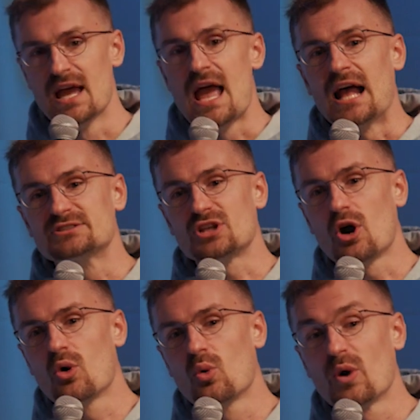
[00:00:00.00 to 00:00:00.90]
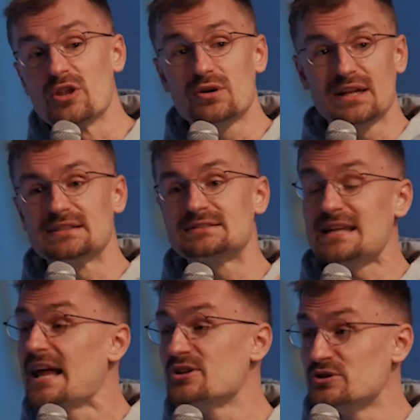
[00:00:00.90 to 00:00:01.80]
And so what you can
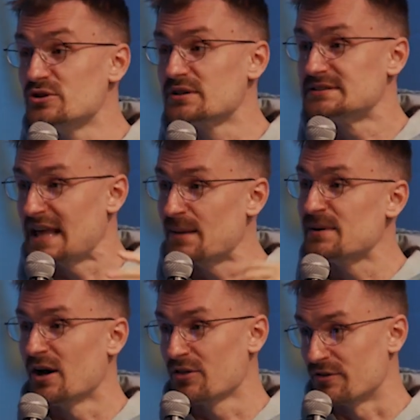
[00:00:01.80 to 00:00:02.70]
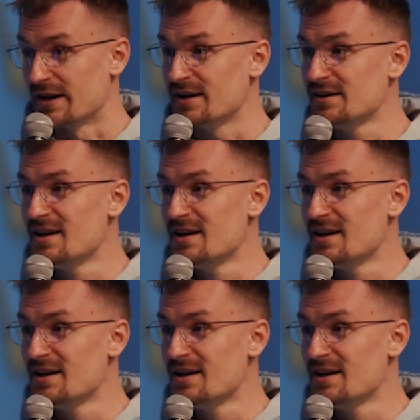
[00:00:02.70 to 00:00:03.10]
instead do is you can stand up an L3,